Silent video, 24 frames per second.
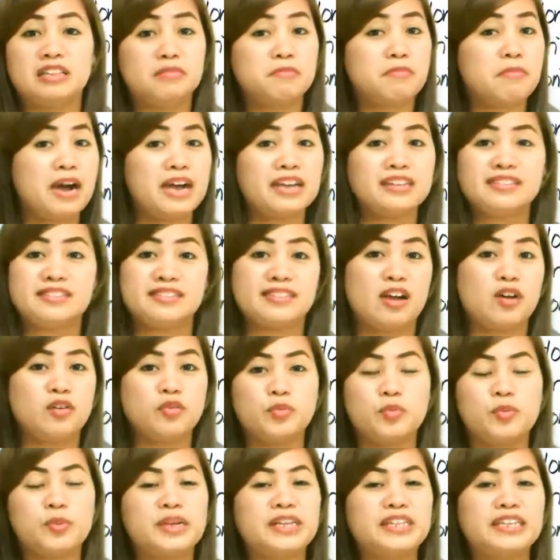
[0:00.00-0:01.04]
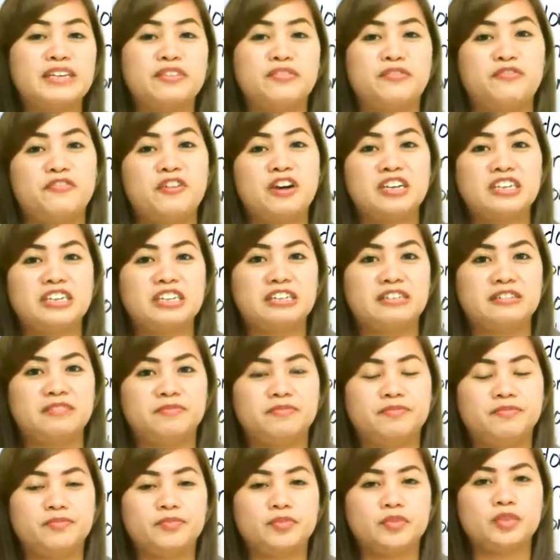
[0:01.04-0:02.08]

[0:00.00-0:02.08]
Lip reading: it might sound really funny.